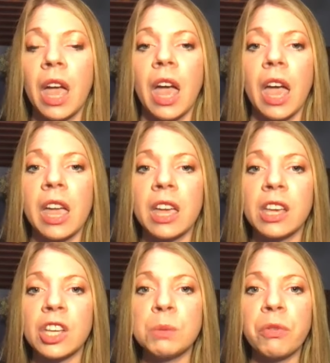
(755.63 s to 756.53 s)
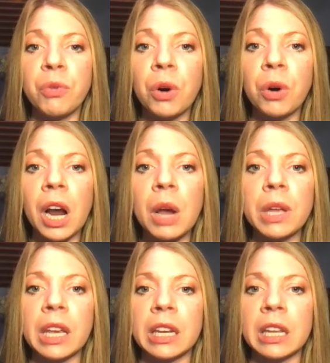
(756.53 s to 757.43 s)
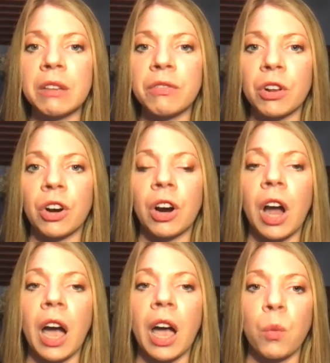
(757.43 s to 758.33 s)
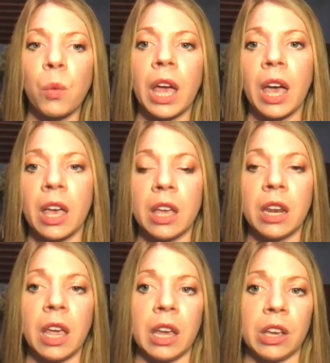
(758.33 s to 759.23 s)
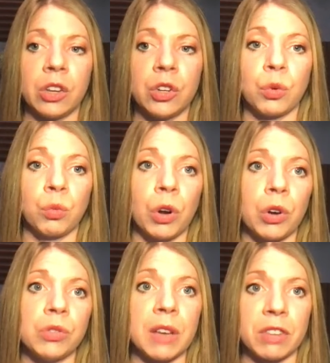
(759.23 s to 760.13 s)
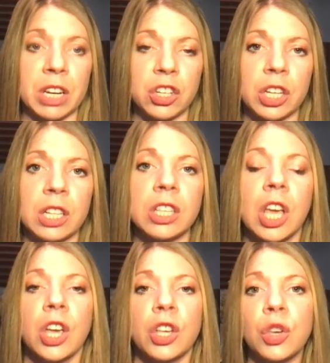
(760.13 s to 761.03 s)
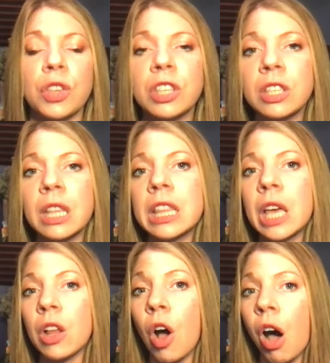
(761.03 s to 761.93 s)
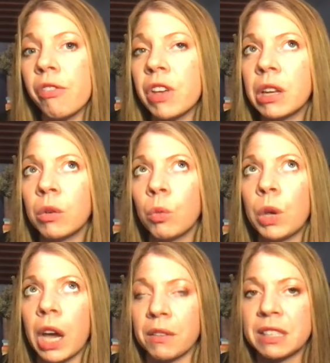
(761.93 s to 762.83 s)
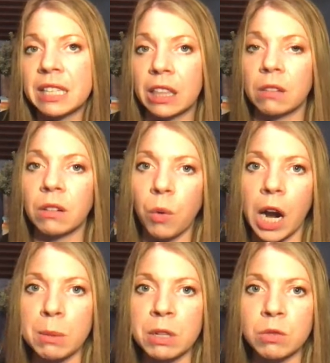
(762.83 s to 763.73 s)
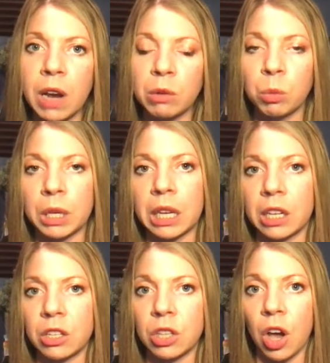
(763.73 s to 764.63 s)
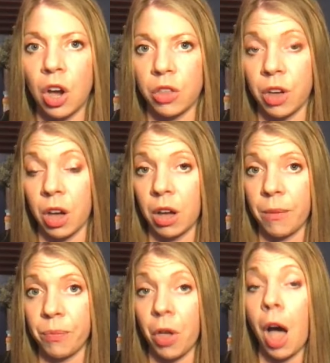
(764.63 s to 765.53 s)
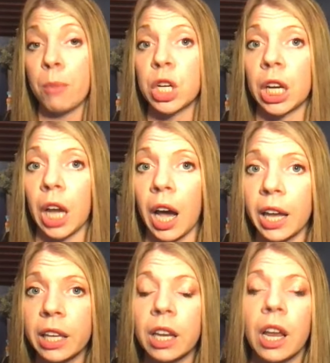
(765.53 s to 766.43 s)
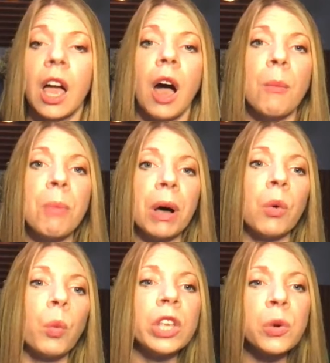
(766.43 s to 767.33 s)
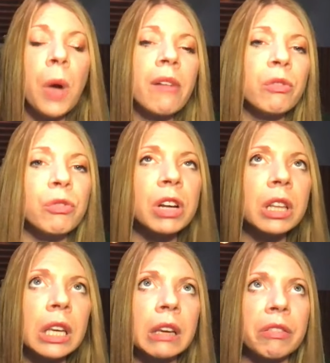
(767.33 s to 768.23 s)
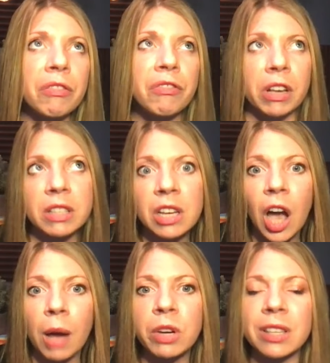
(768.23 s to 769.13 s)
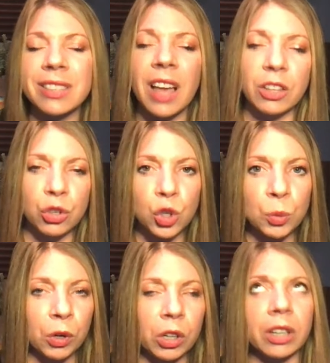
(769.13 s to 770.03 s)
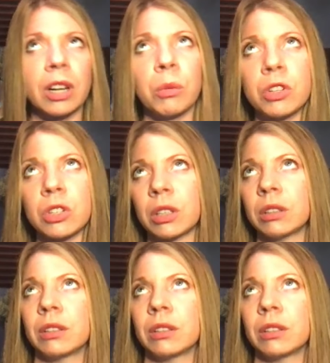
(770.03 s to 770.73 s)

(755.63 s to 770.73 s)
And before I went any further, I went ahead and wrote definitions. So this is something that often we kind of stick in the requirements round when we get into the object guide. But when you have really fuzzy objects, it's not super clear, which in